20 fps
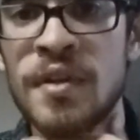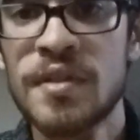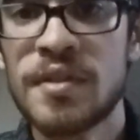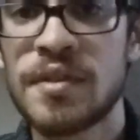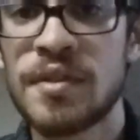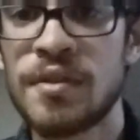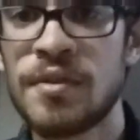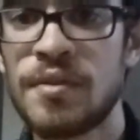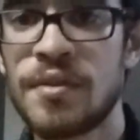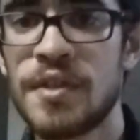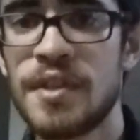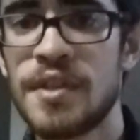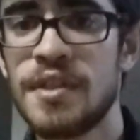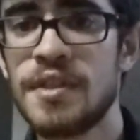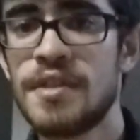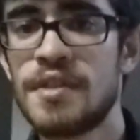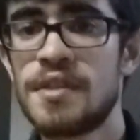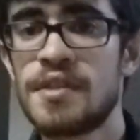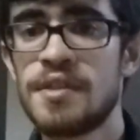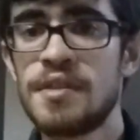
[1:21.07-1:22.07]
So
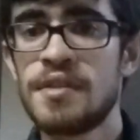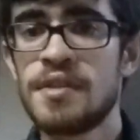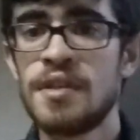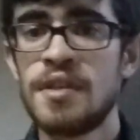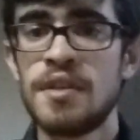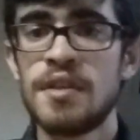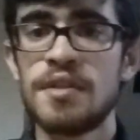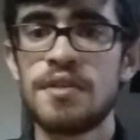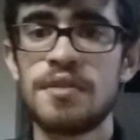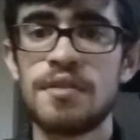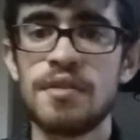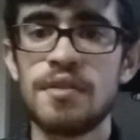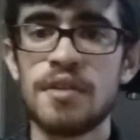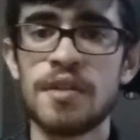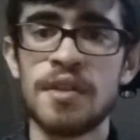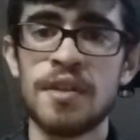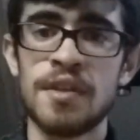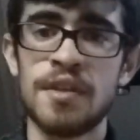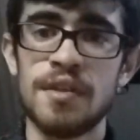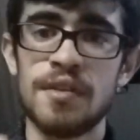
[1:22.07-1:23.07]
it's
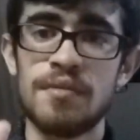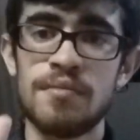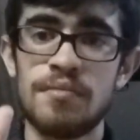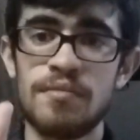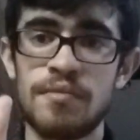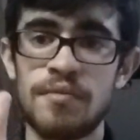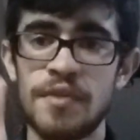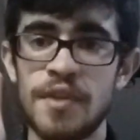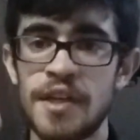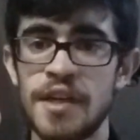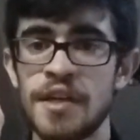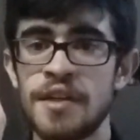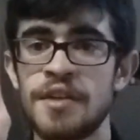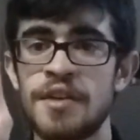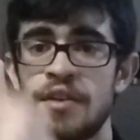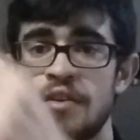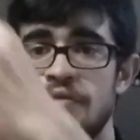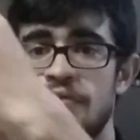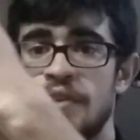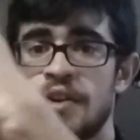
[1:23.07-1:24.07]
the end
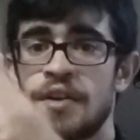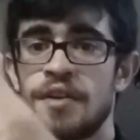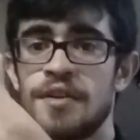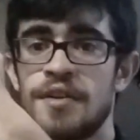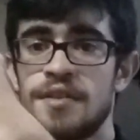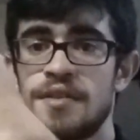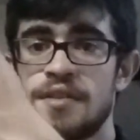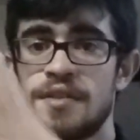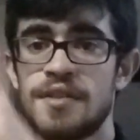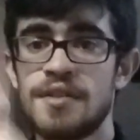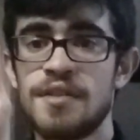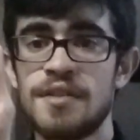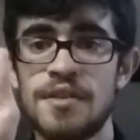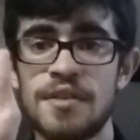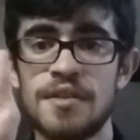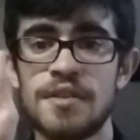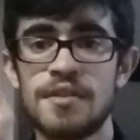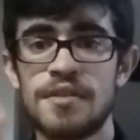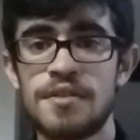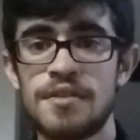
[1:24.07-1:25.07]
of your fingers
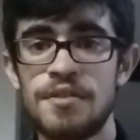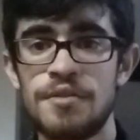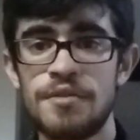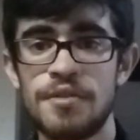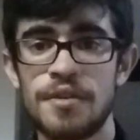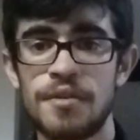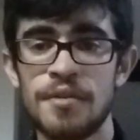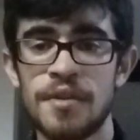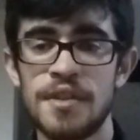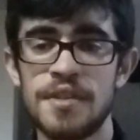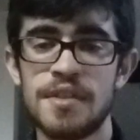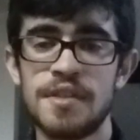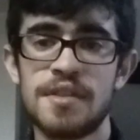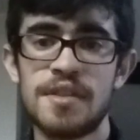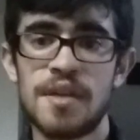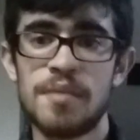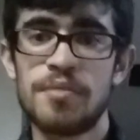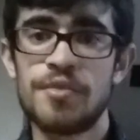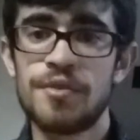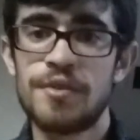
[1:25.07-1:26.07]
2 degrees of
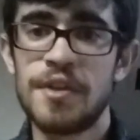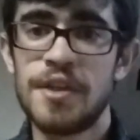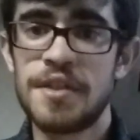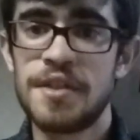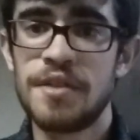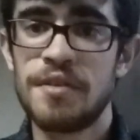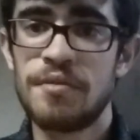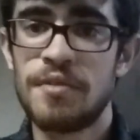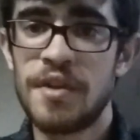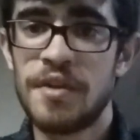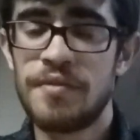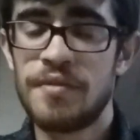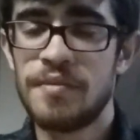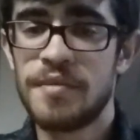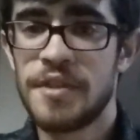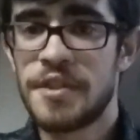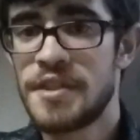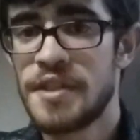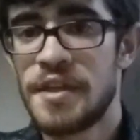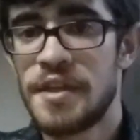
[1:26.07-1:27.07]
separation away
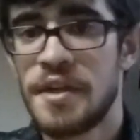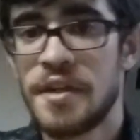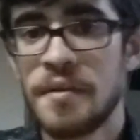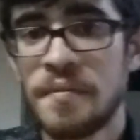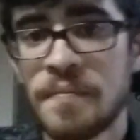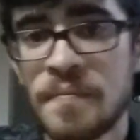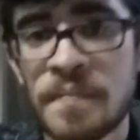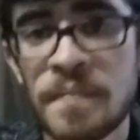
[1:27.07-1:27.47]
from the center.